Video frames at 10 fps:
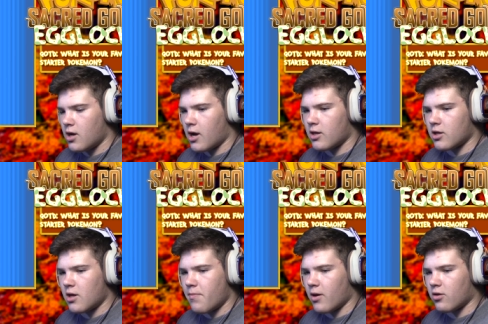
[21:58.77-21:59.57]
and then
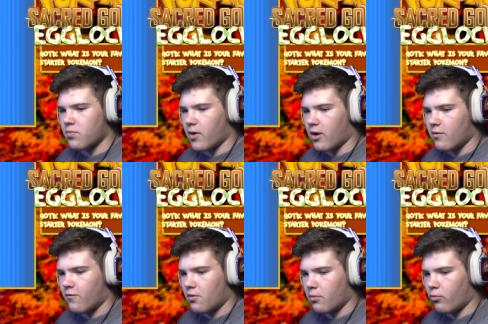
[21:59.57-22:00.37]
the Bell Sprout
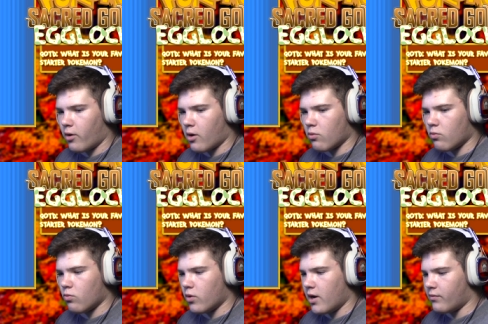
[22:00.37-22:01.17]
from Route
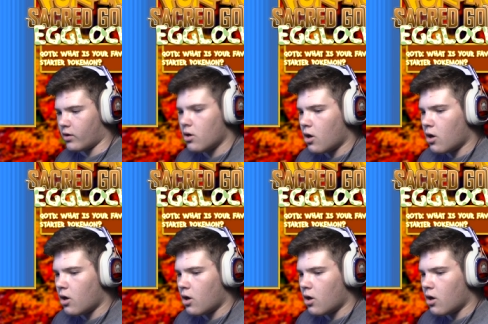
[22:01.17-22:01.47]
whatever.